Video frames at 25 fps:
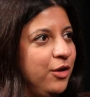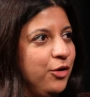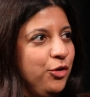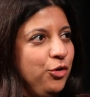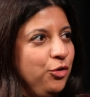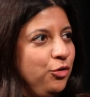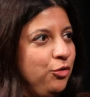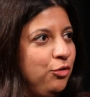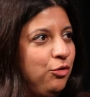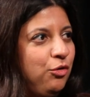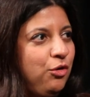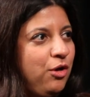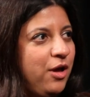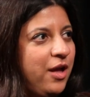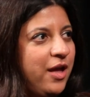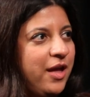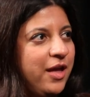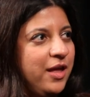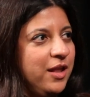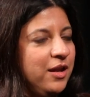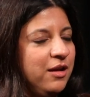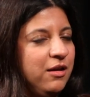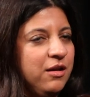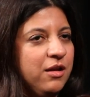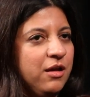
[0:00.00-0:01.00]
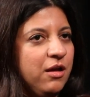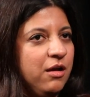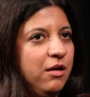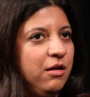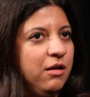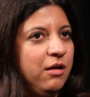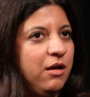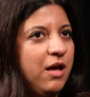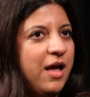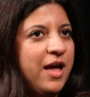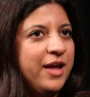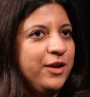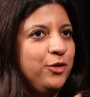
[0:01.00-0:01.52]
You know, and
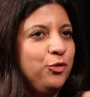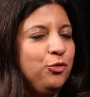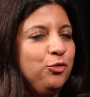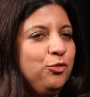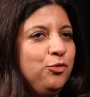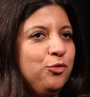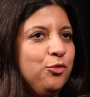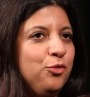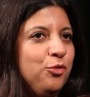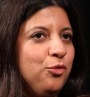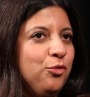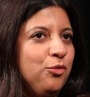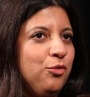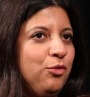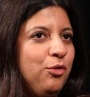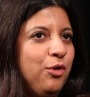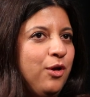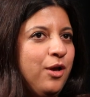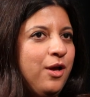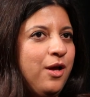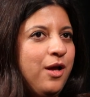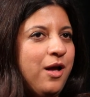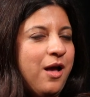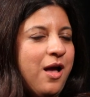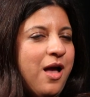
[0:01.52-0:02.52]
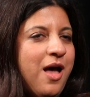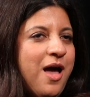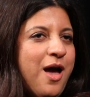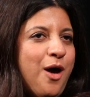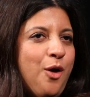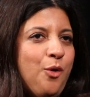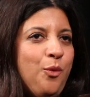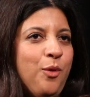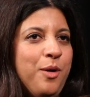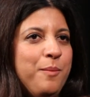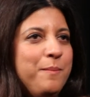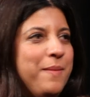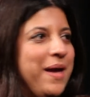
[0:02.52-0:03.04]
I don't know
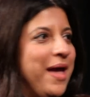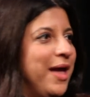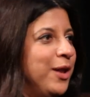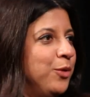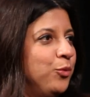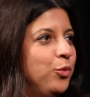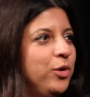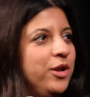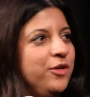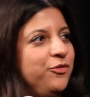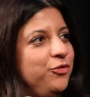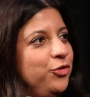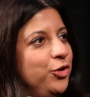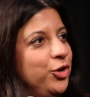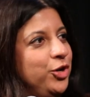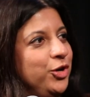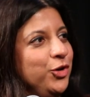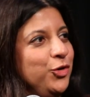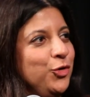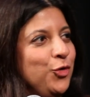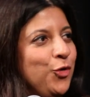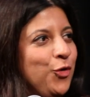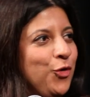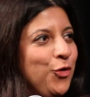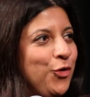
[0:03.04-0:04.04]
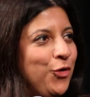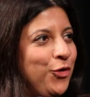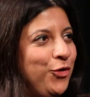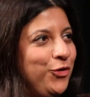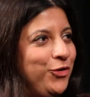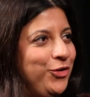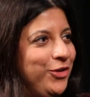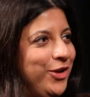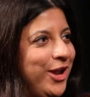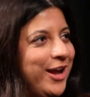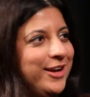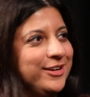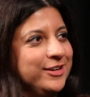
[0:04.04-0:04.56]
how a man would have written or
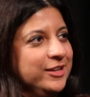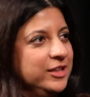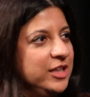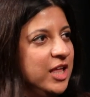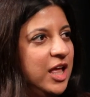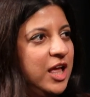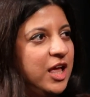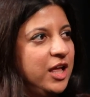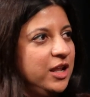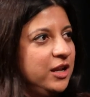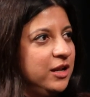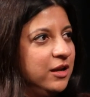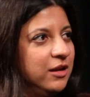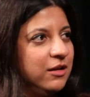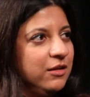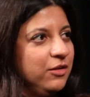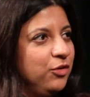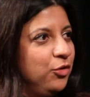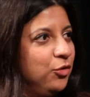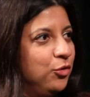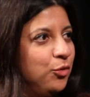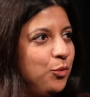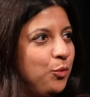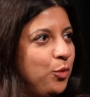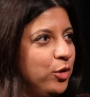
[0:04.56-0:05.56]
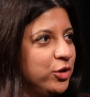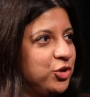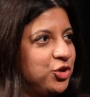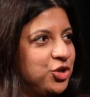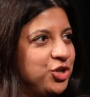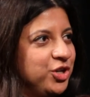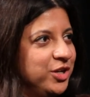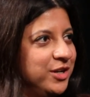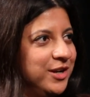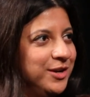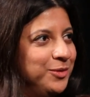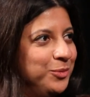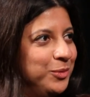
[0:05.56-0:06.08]
directed that, you know, what
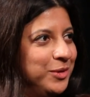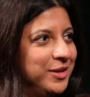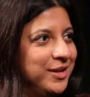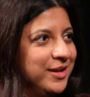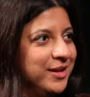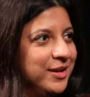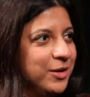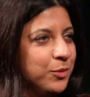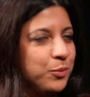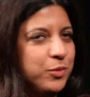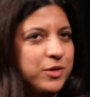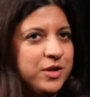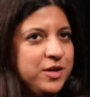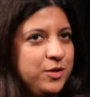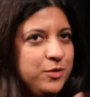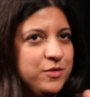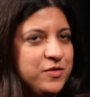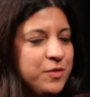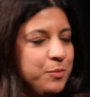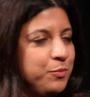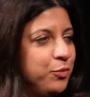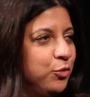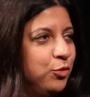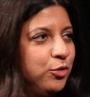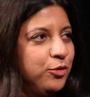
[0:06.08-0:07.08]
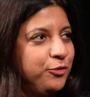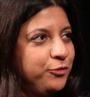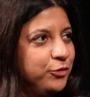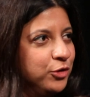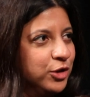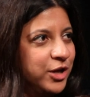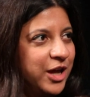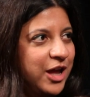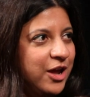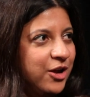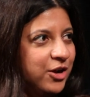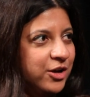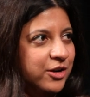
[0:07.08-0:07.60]
she did with it. But he's a beautiful
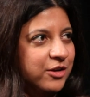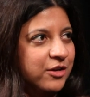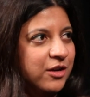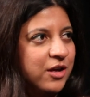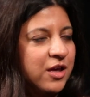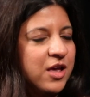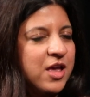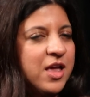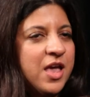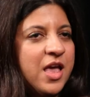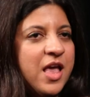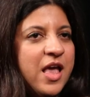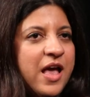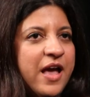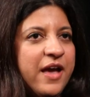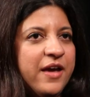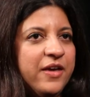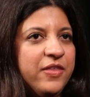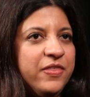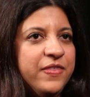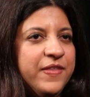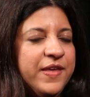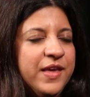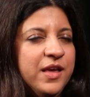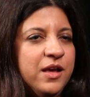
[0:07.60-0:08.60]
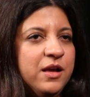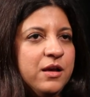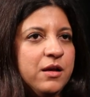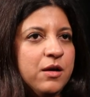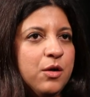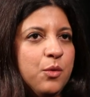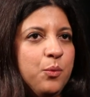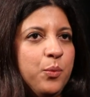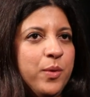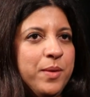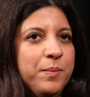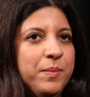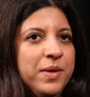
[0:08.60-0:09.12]
character. I think
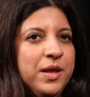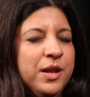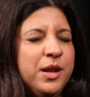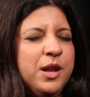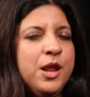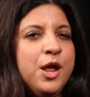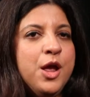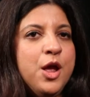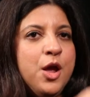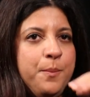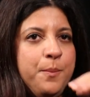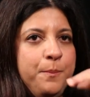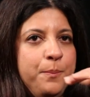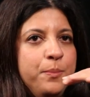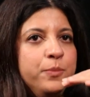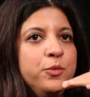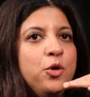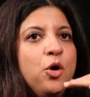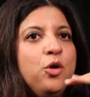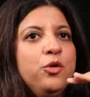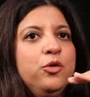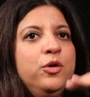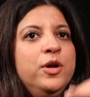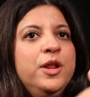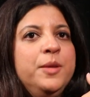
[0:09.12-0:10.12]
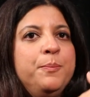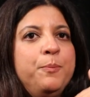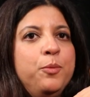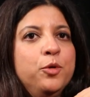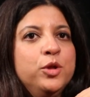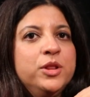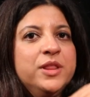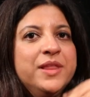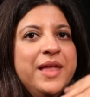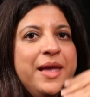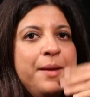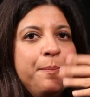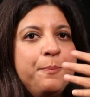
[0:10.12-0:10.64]
women not only
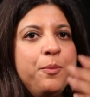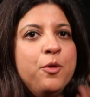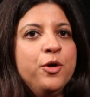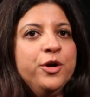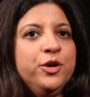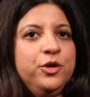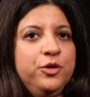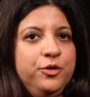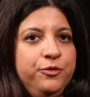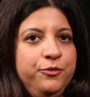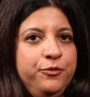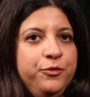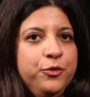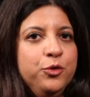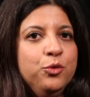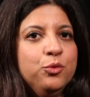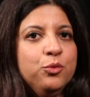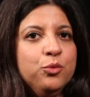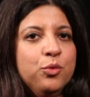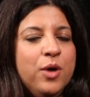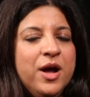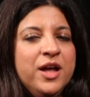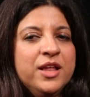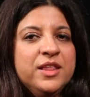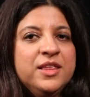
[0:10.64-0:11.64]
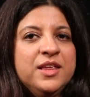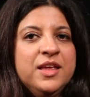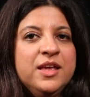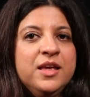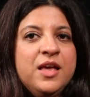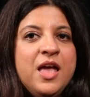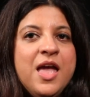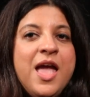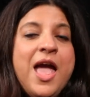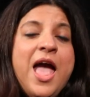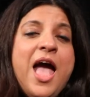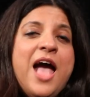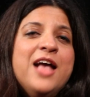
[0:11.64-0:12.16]
put their point of view, I think,
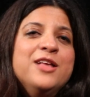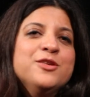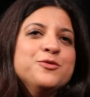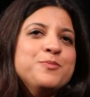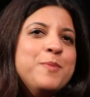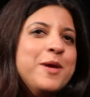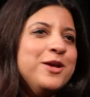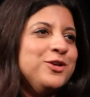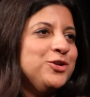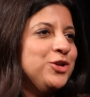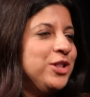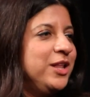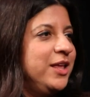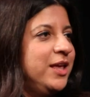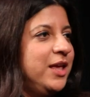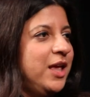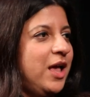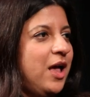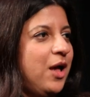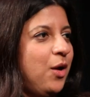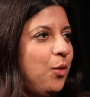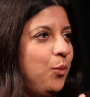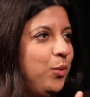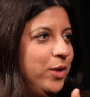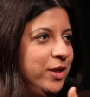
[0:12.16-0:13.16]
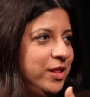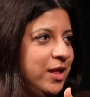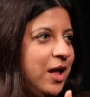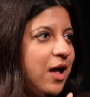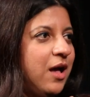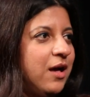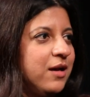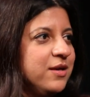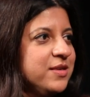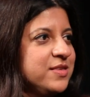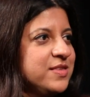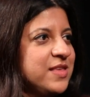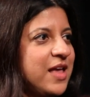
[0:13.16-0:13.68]
and especially with
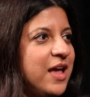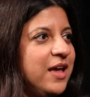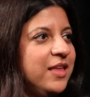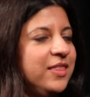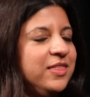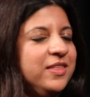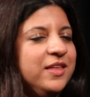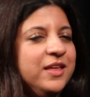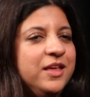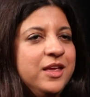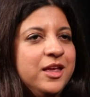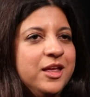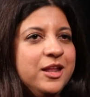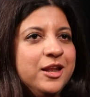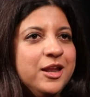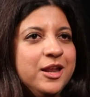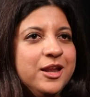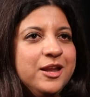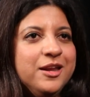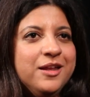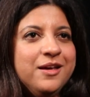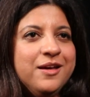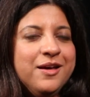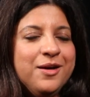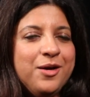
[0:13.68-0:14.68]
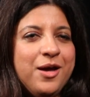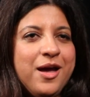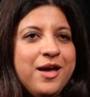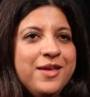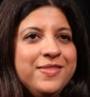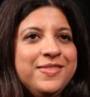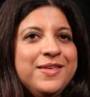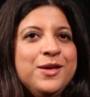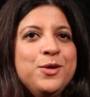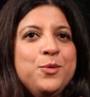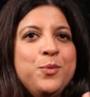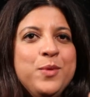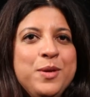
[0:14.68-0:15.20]
us, I think in India, I
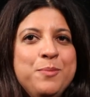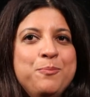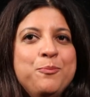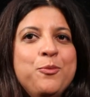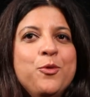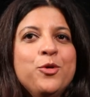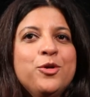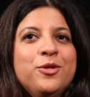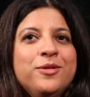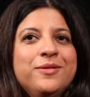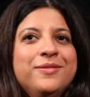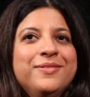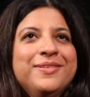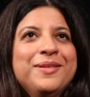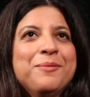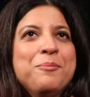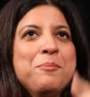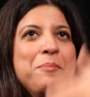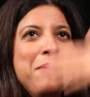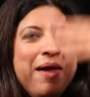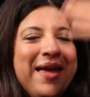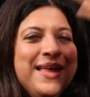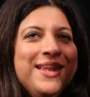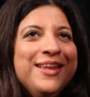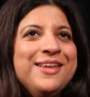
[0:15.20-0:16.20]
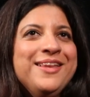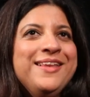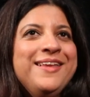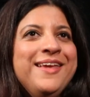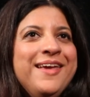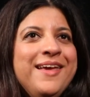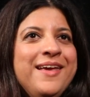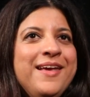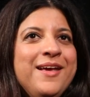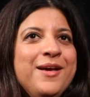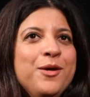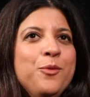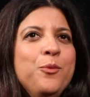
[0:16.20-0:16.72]
think we put the men
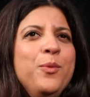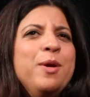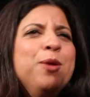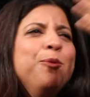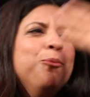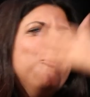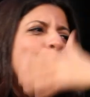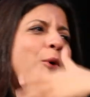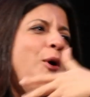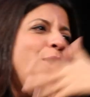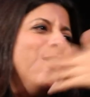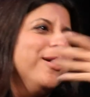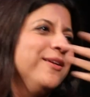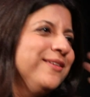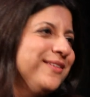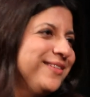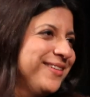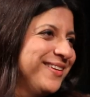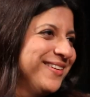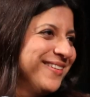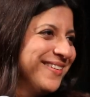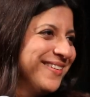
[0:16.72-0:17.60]
we want